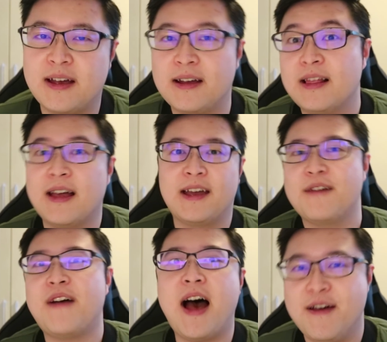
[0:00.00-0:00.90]
saying
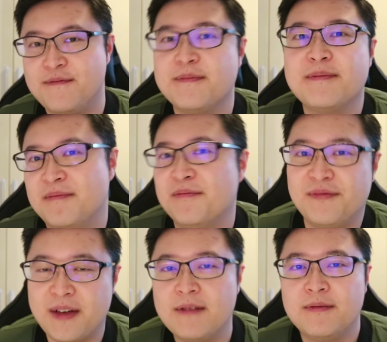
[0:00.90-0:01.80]
if I
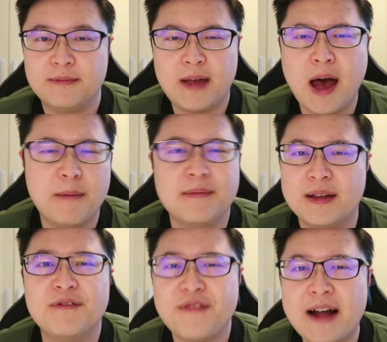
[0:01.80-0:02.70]
am
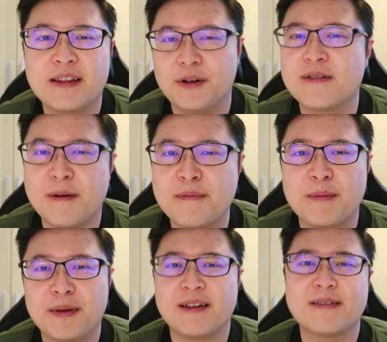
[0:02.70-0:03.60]
infected or
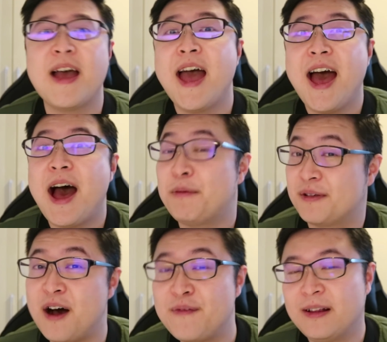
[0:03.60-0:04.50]
something because I was
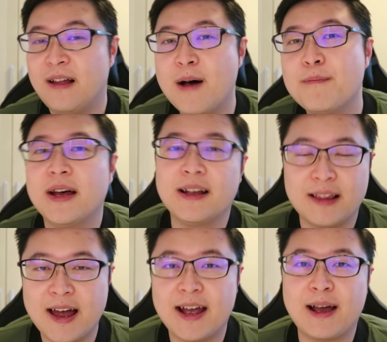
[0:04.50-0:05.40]
coughing a lot, but
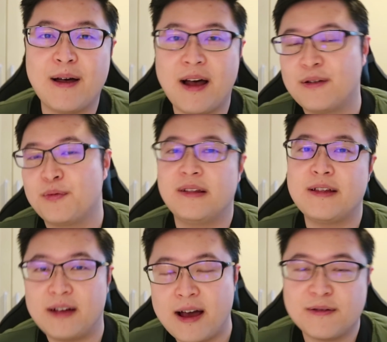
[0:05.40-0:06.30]
I just want to
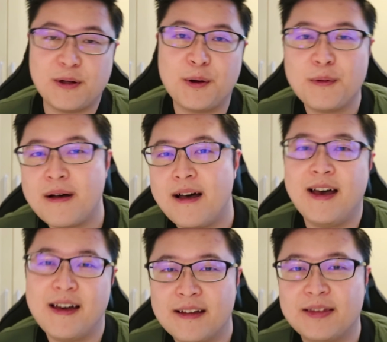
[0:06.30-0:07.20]
let you guys know
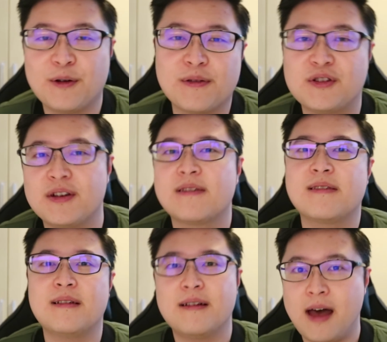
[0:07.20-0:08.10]
those are
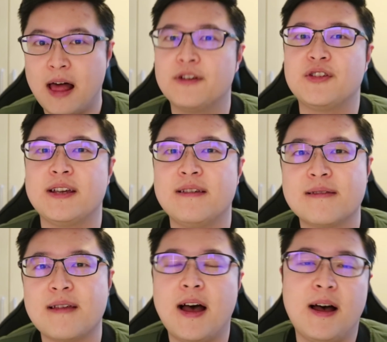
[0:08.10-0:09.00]
just
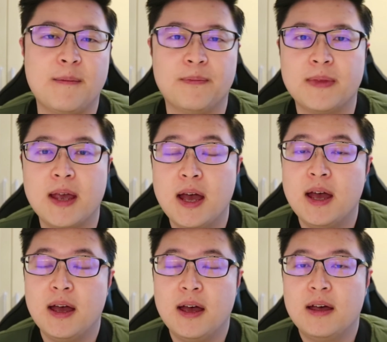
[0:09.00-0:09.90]
allergies.
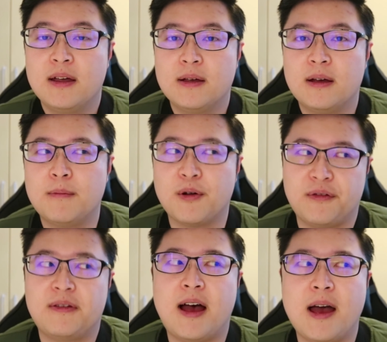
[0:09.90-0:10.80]
Most
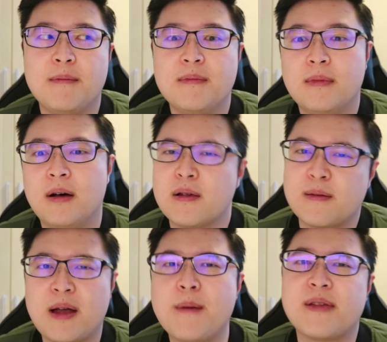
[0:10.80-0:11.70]
of the time,
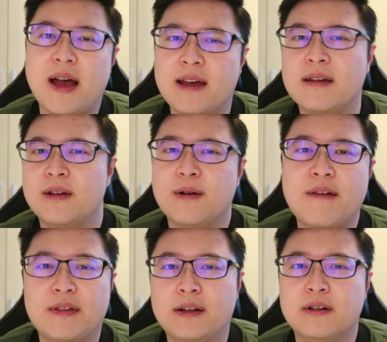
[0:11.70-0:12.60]
sometimes I
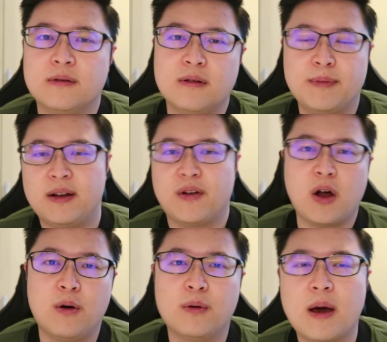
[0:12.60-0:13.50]
have a little bit of a
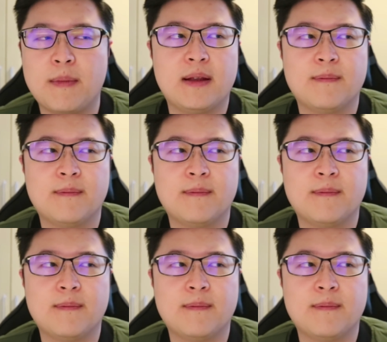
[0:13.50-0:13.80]
cold. I